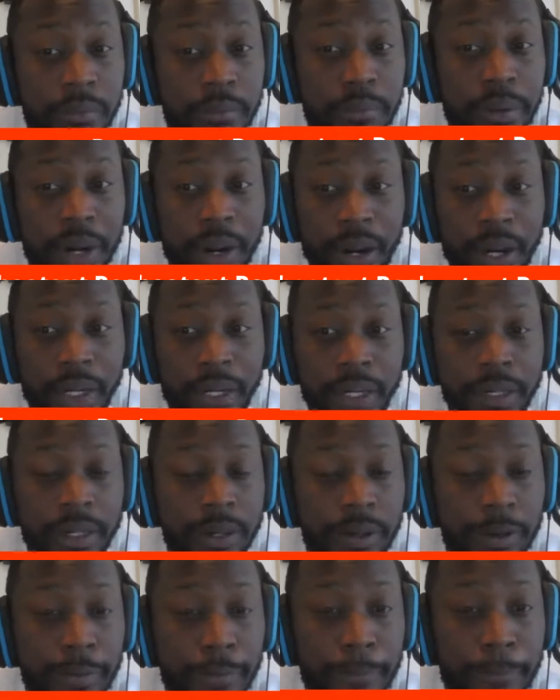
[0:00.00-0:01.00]
Period.
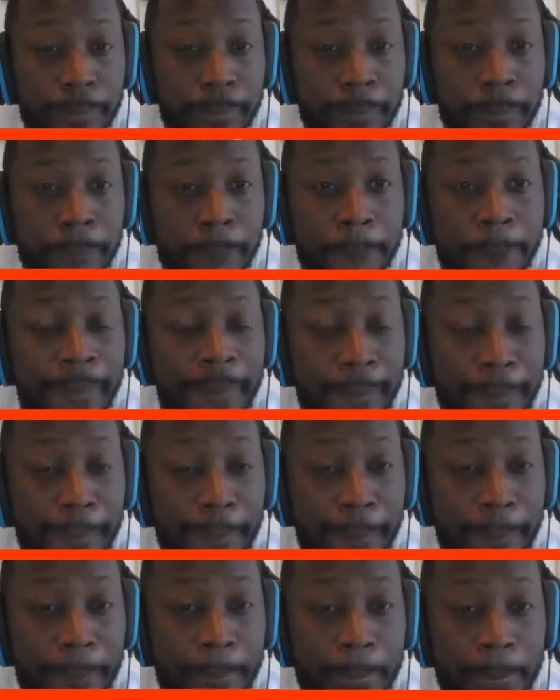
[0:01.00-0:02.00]

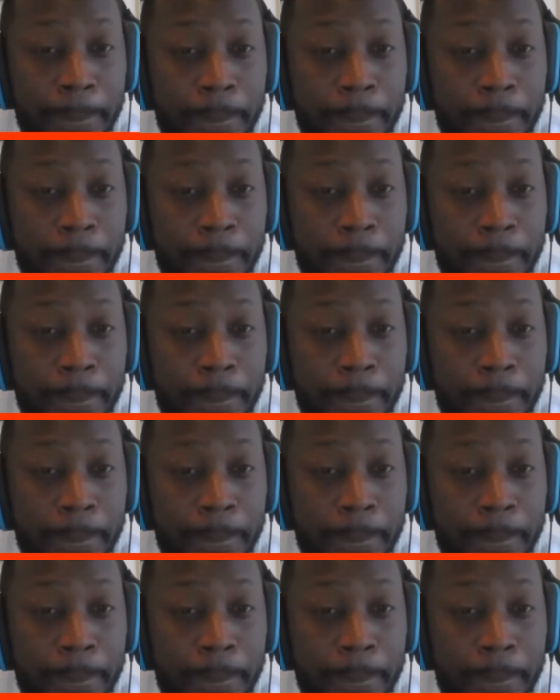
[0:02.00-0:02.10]
Period.